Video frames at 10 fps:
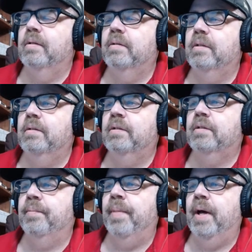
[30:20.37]

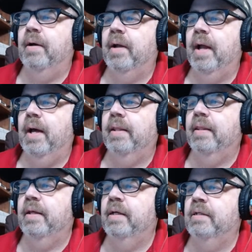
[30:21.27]
Just about
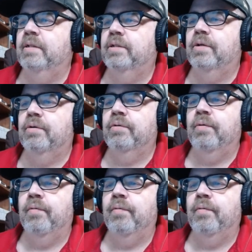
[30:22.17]
got these turned